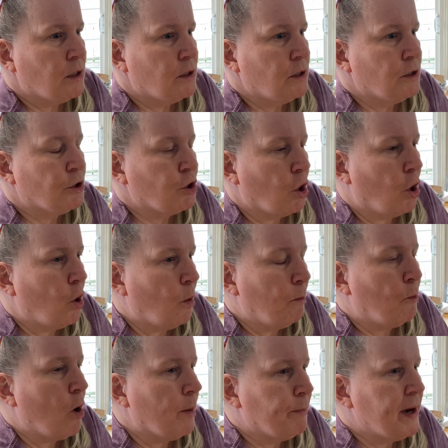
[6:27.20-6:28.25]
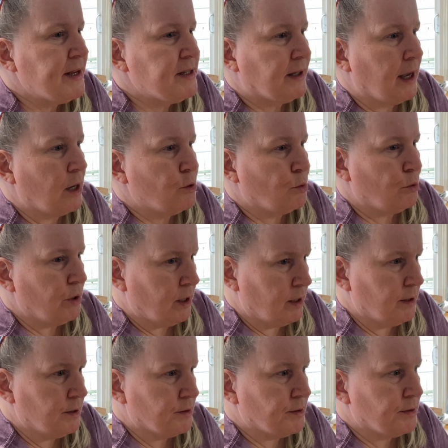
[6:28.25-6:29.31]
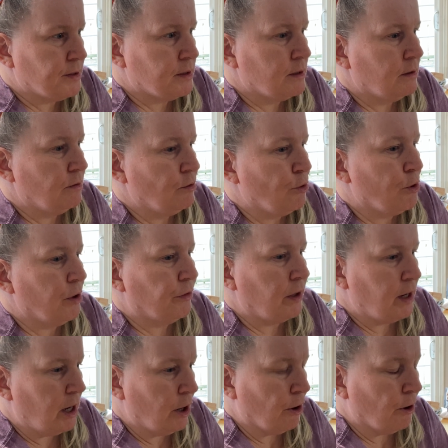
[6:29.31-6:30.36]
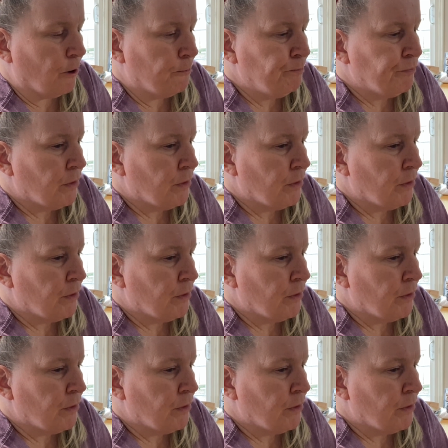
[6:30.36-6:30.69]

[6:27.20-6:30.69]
So what my schedule is during the year.